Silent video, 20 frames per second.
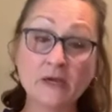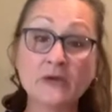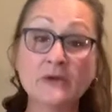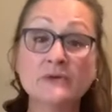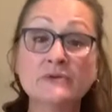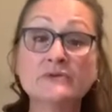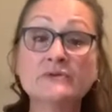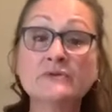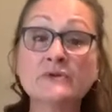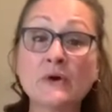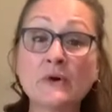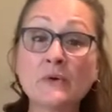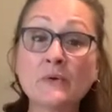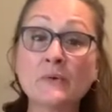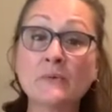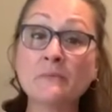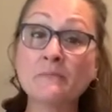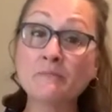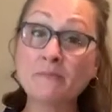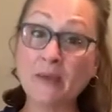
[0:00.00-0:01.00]
So
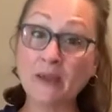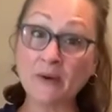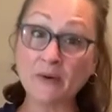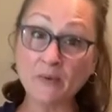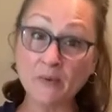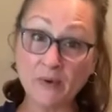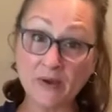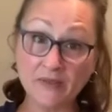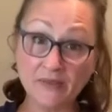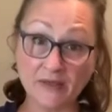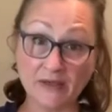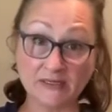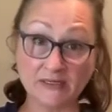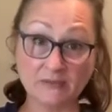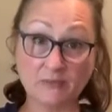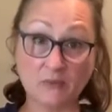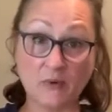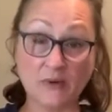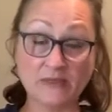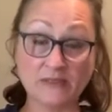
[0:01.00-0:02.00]
bear with us,
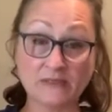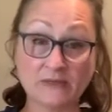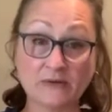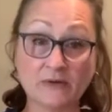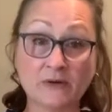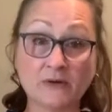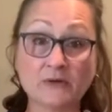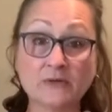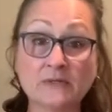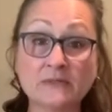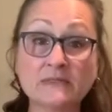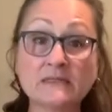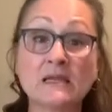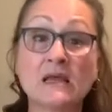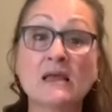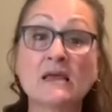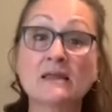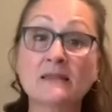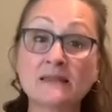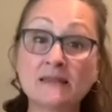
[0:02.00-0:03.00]
boys and girls.
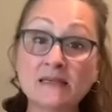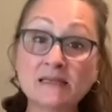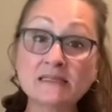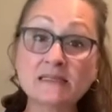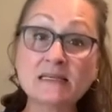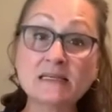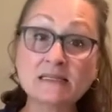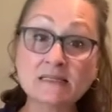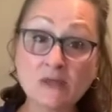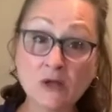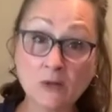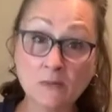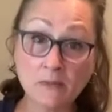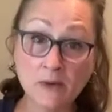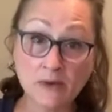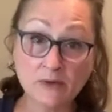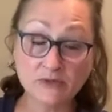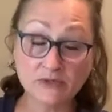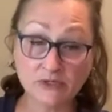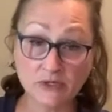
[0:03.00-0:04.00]
This is
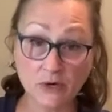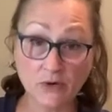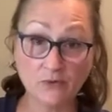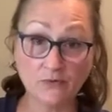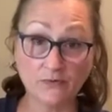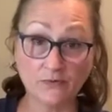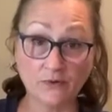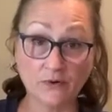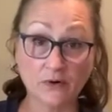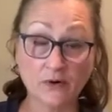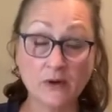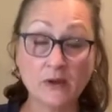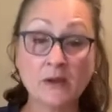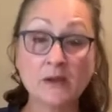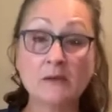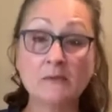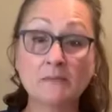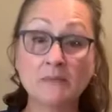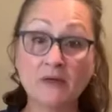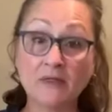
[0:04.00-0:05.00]
almost over,
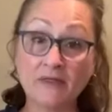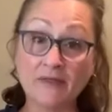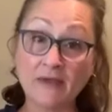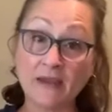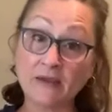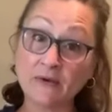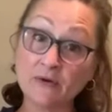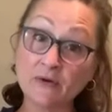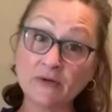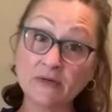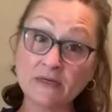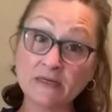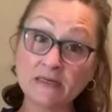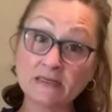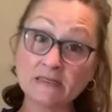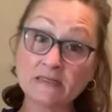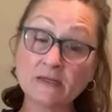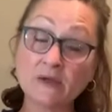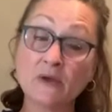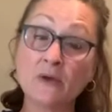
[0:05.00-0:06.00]
but thank
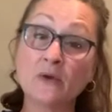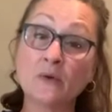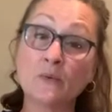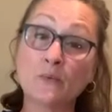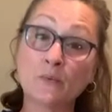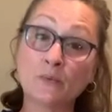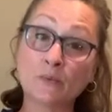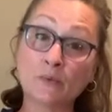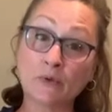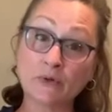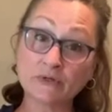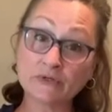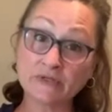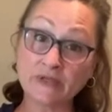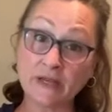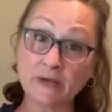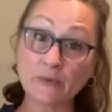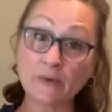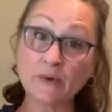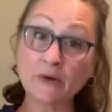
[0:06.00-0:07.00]
goodness, looks
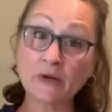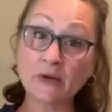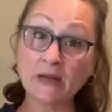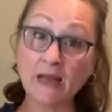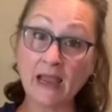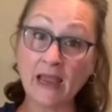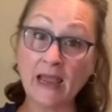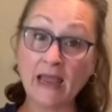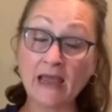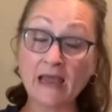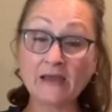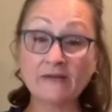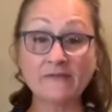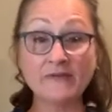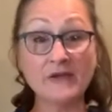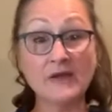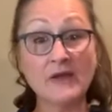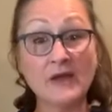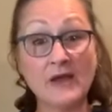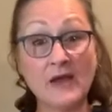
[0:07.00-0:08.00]
like we're going to have
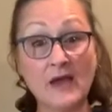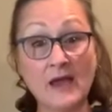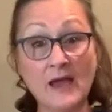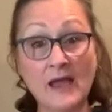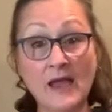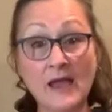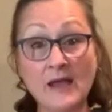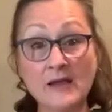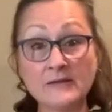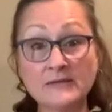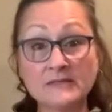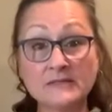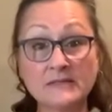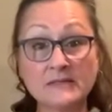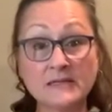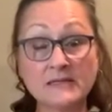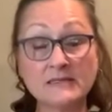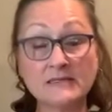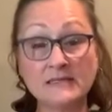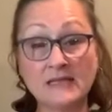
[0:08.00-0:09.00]
a House,
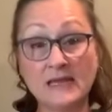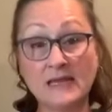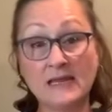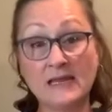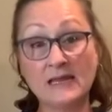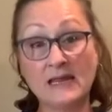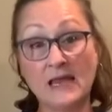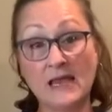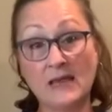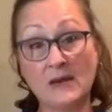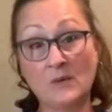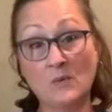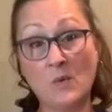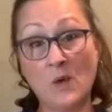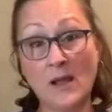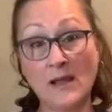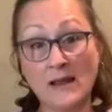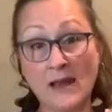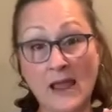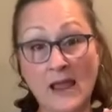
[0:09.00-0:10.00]
a Senate, and a
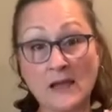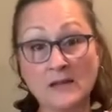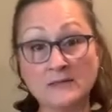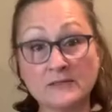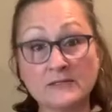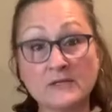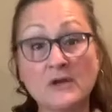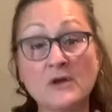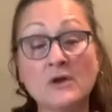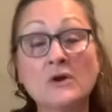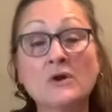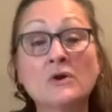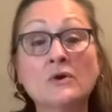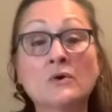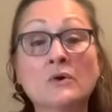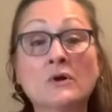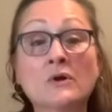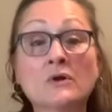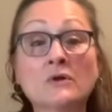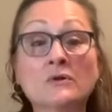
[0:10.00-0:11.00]
White House who
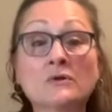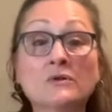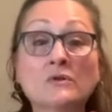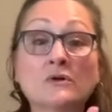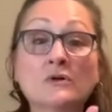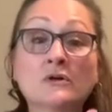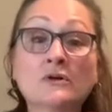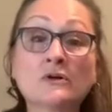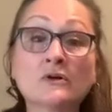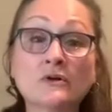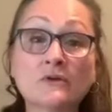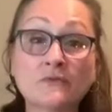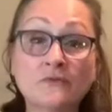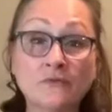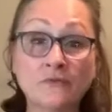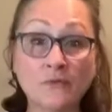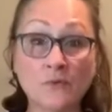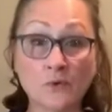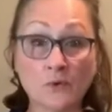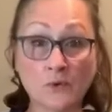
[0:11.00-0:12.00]
are going to look
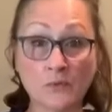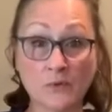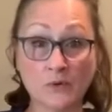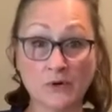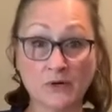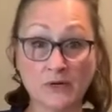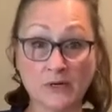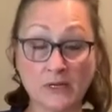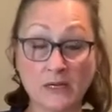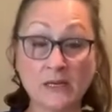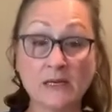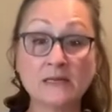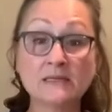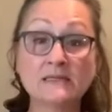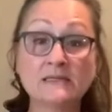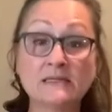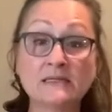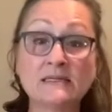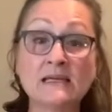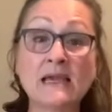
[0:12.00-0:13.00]
forward
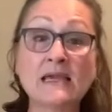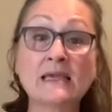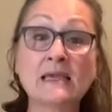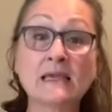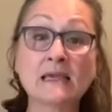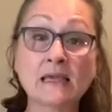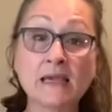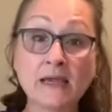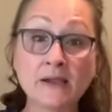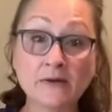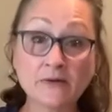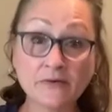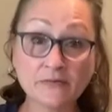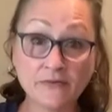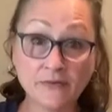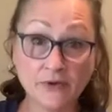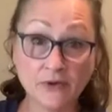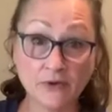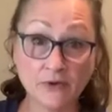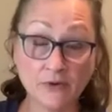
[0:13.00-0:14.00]
to taking care of
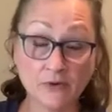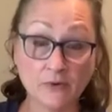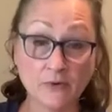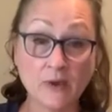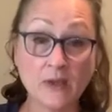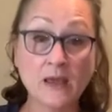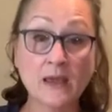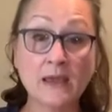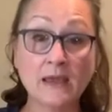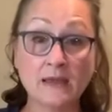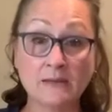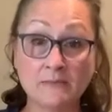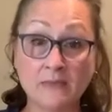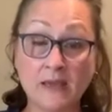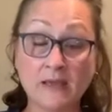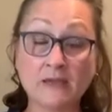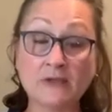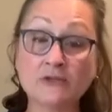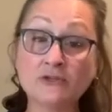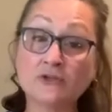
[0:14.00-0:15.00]
you and
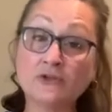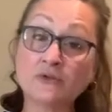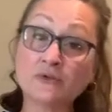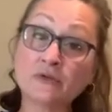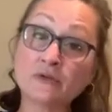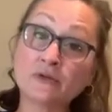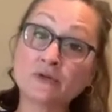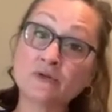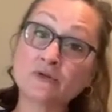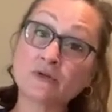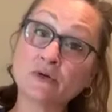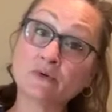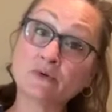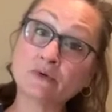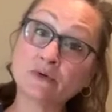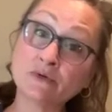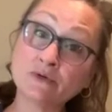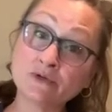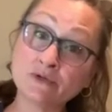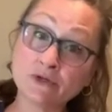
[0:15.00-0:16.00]
making sure that you don't
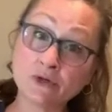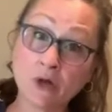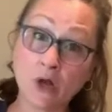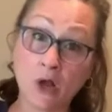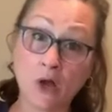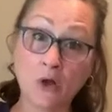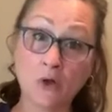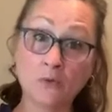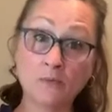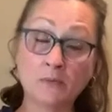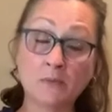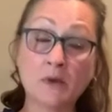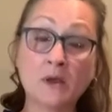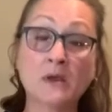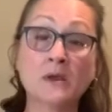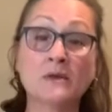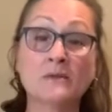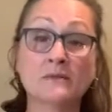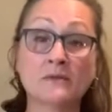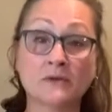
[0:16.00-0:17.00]
lose your home,
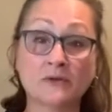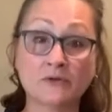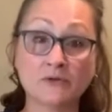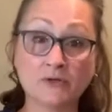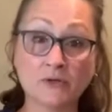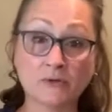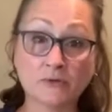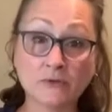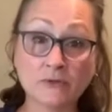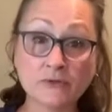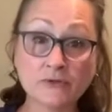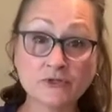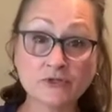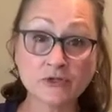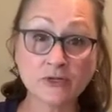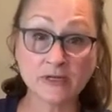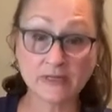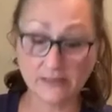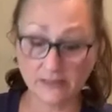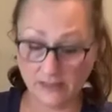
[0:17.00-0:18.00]
that you don't lose your
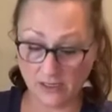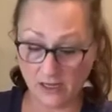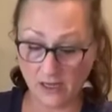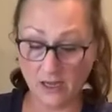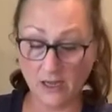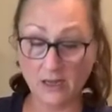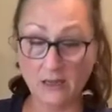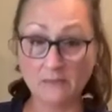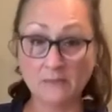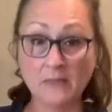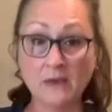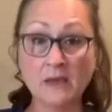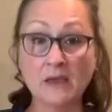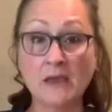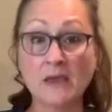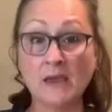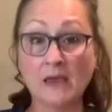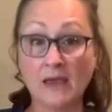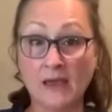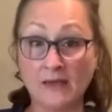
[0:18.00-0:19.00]
income,
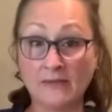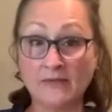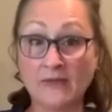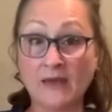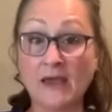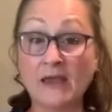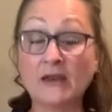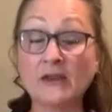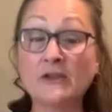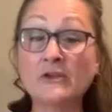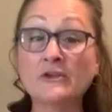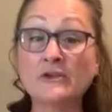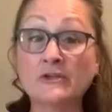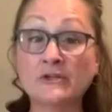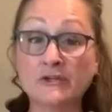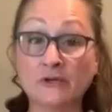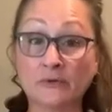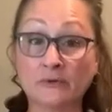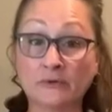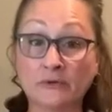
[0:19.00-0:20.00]
and that you
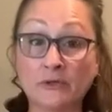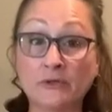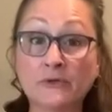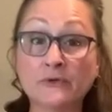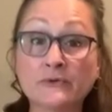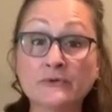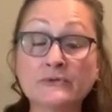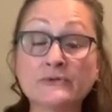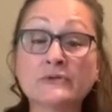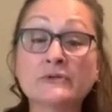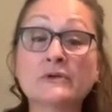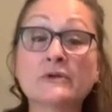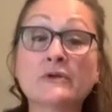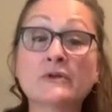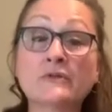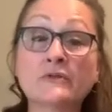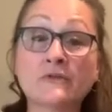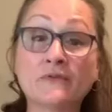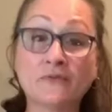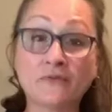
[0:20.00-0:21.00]
don't lose
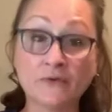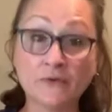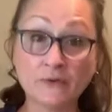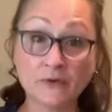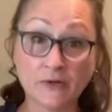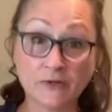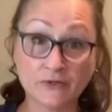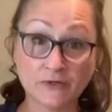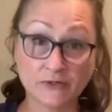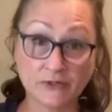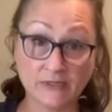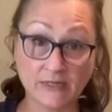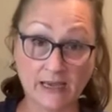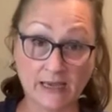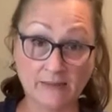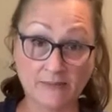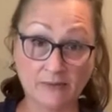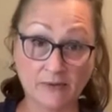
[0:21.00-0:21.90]
the food on your table.